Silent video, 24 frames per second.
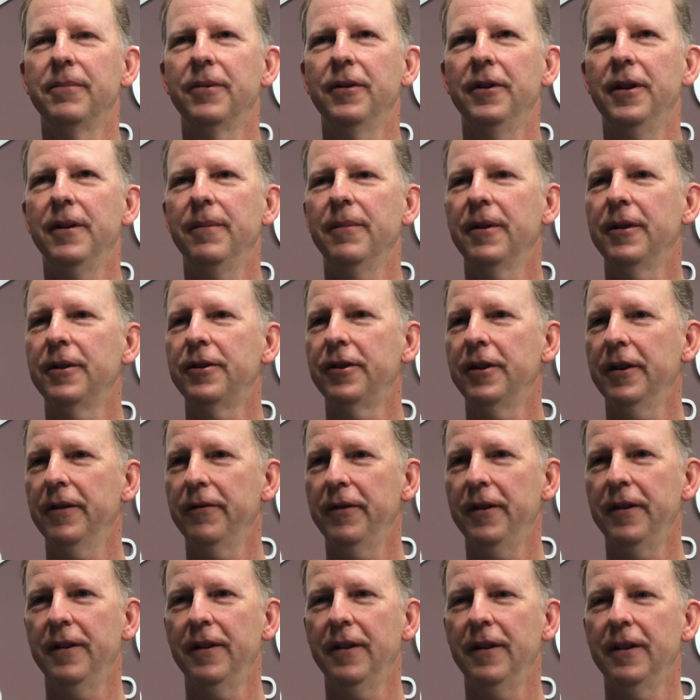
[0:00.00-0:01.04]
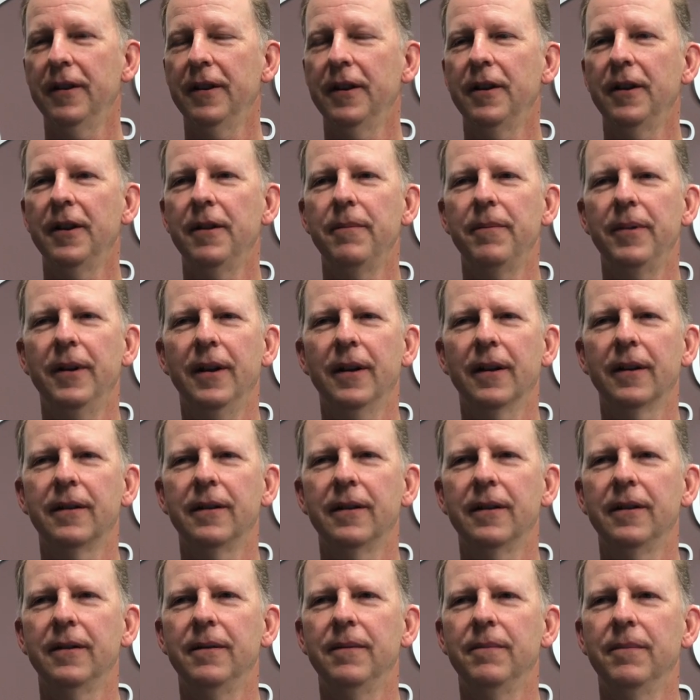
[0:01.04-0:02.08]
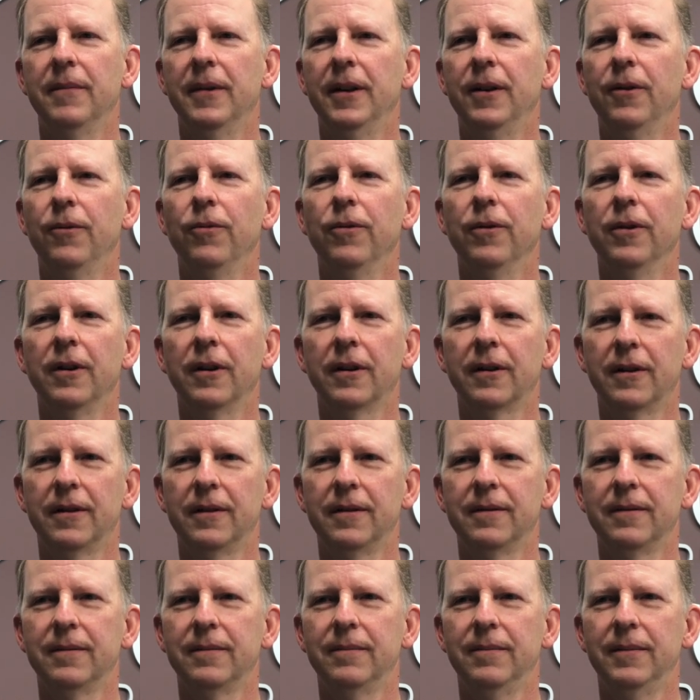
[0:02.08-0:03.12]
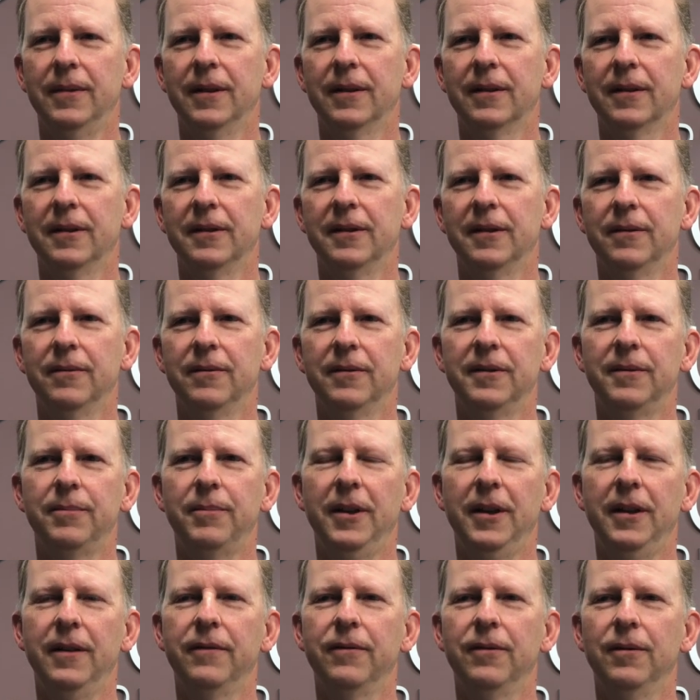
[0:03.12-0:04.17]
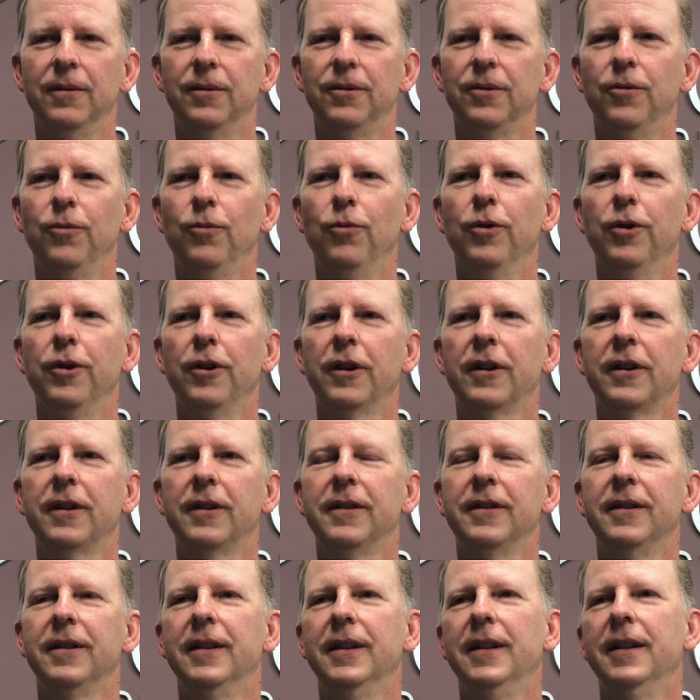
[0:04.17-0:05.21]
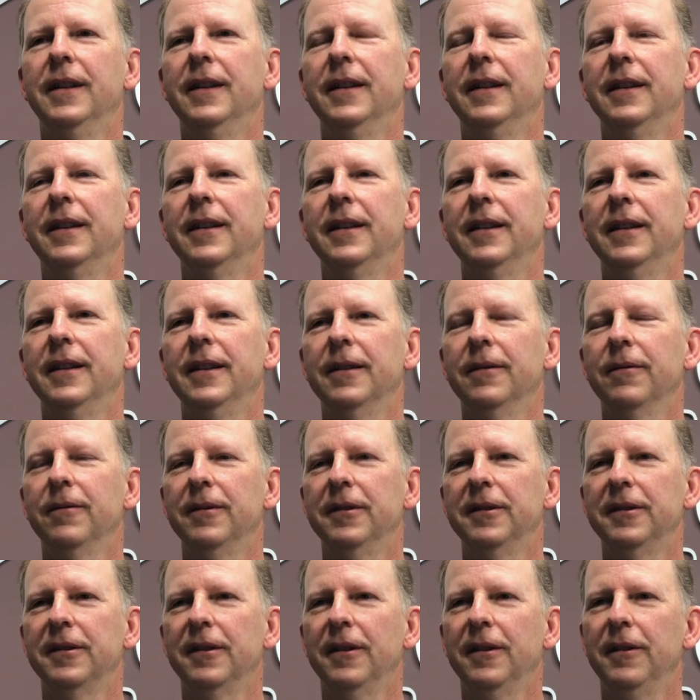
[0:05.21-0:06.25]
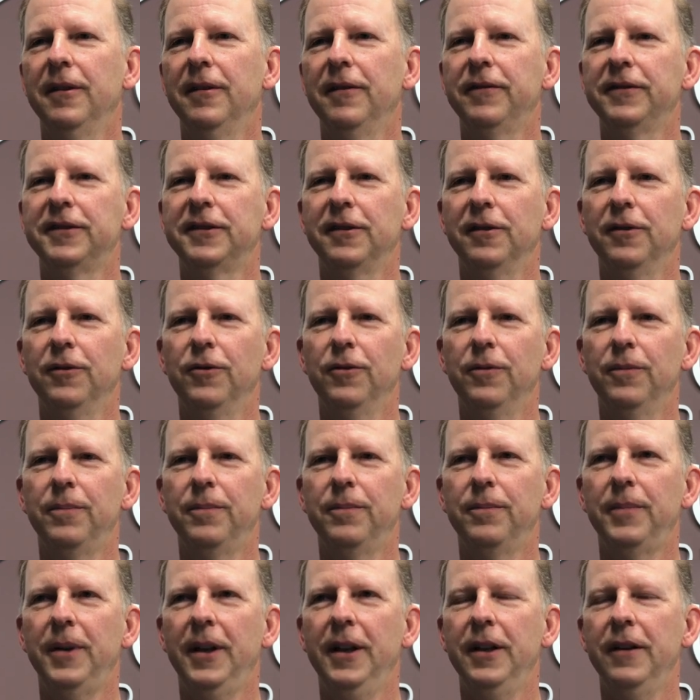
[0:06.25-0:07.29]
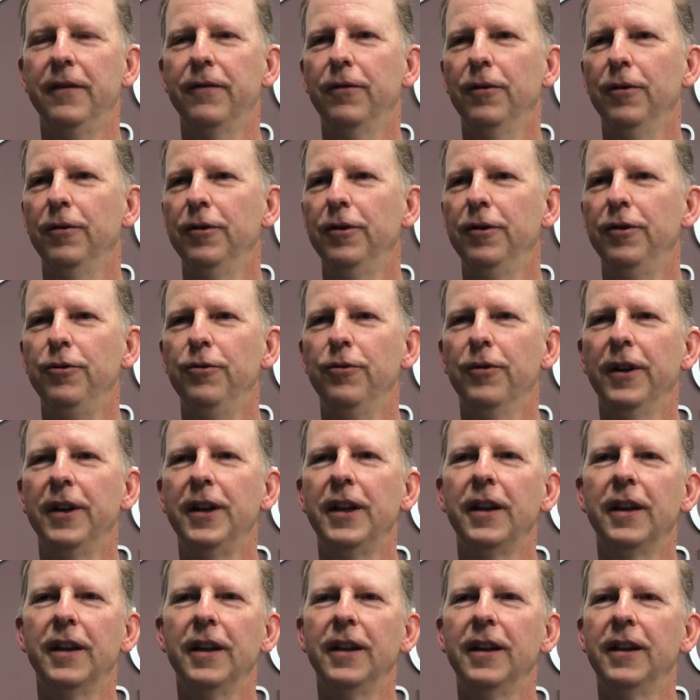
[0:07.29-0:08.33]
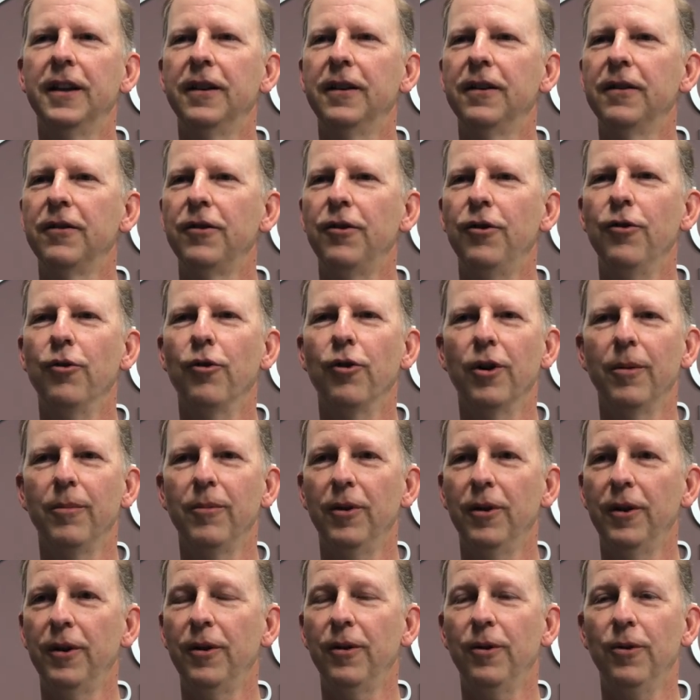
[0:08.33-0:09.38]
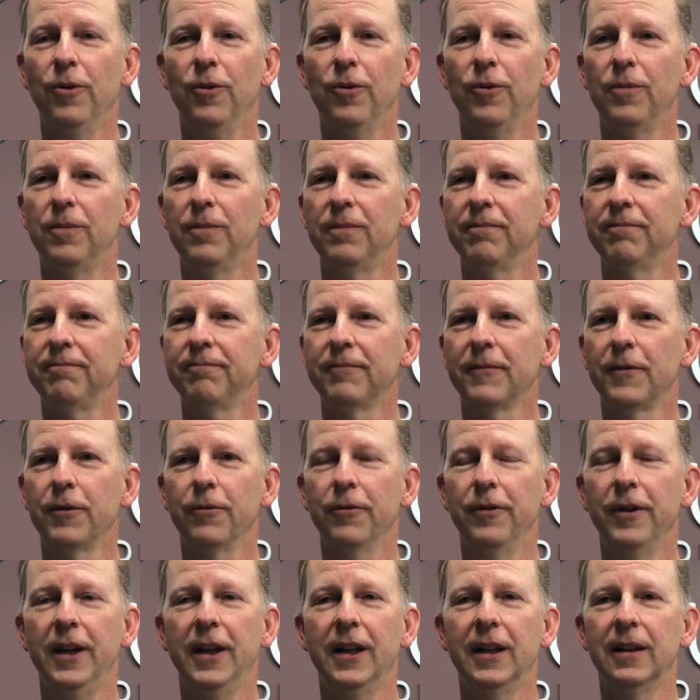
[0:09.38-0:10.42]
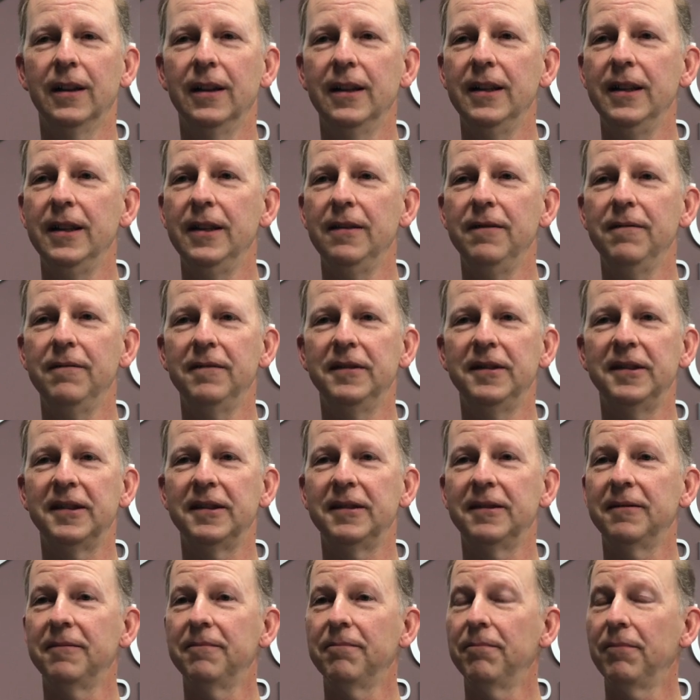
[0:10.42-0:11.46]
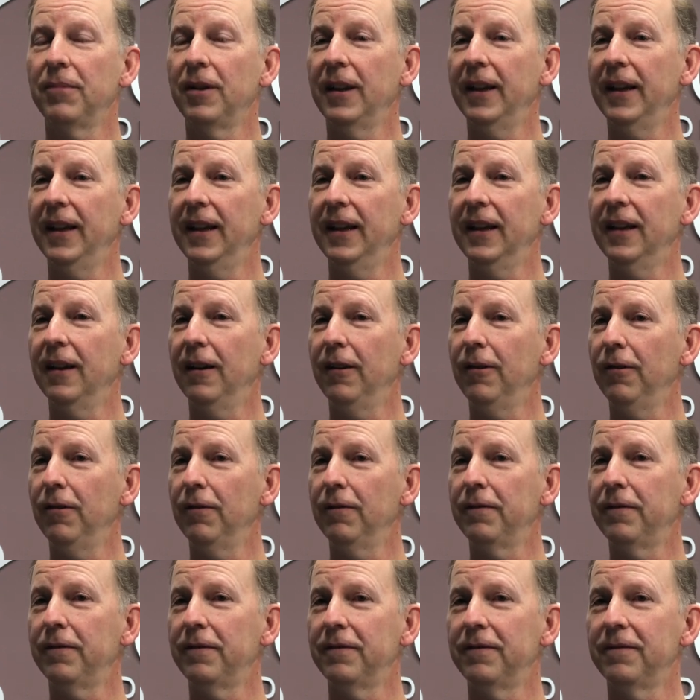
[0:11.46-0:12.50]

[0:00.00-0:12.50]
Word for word: pretty much everything, it impacted my work because it was painful to work. It was also painful to do anything normal at home, rake leaves, play golf,